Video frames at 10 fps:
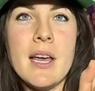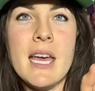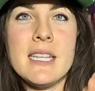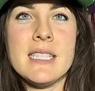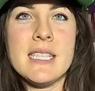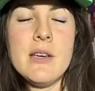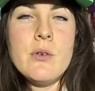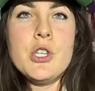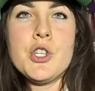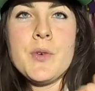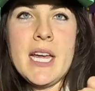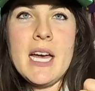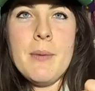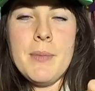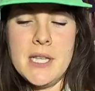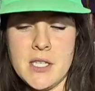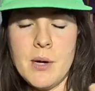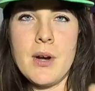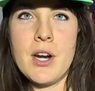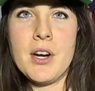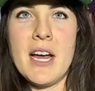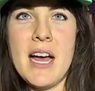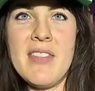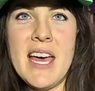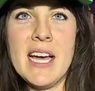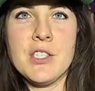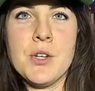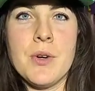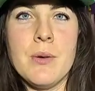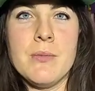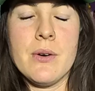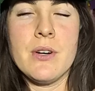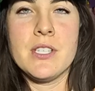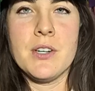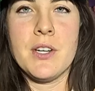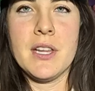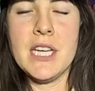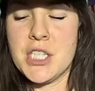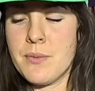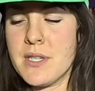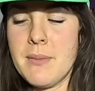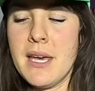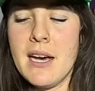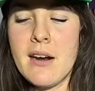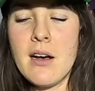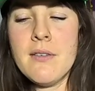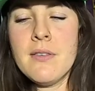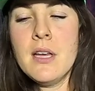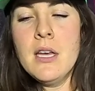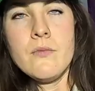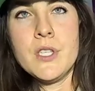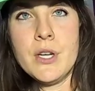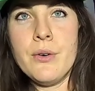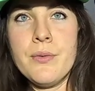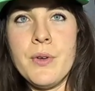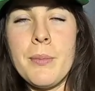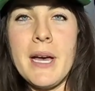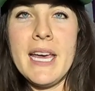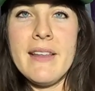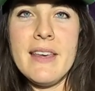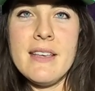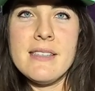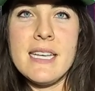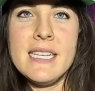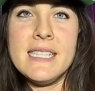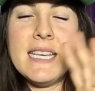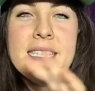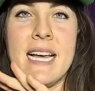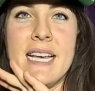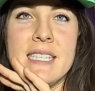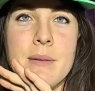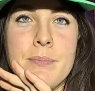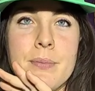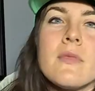pockets, it would shrink up, and so I wanted her to have that extra room so her circulation wasn't being cut off. So if you're buying these, I say size up.